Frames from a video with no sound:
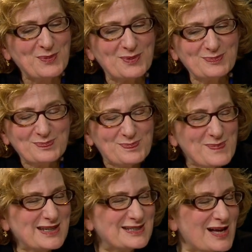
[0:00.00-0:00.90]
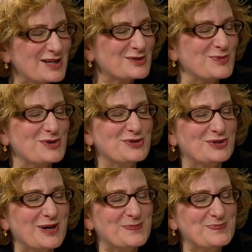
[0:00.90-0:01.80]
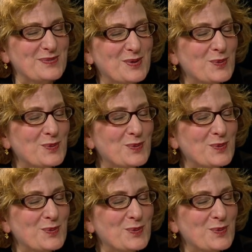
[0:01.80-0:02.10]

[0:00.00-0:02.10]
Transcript: what makes us wonder um,